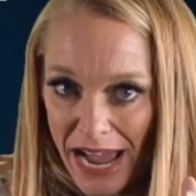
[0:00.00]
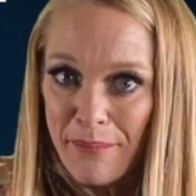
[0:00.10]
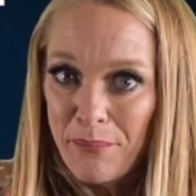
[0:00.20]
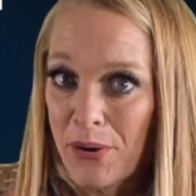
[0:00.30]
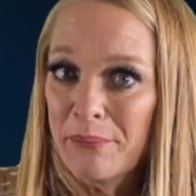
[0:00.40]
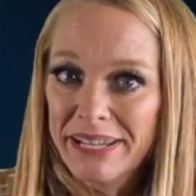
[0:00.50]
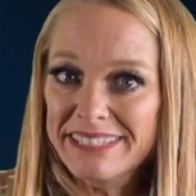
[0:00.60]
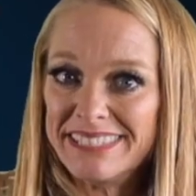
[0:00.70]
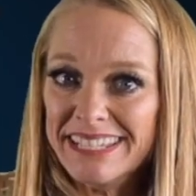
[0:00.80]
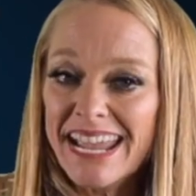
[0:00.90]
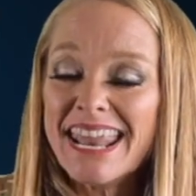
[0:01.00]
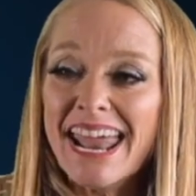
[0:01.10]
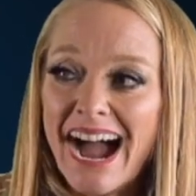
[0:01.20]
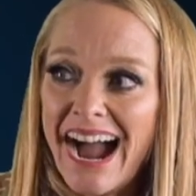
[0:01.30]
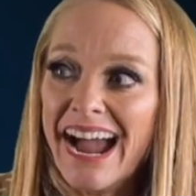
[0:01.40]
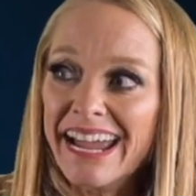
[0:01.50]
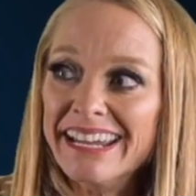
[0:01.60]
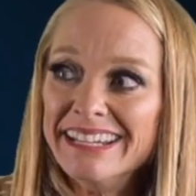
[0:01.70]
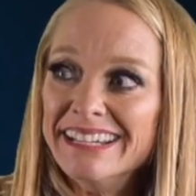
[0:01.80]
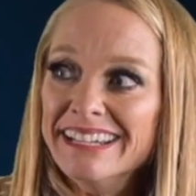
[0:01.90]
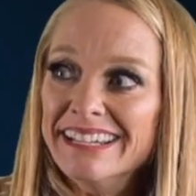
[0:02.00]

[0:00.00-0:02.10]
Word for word: that moment. And I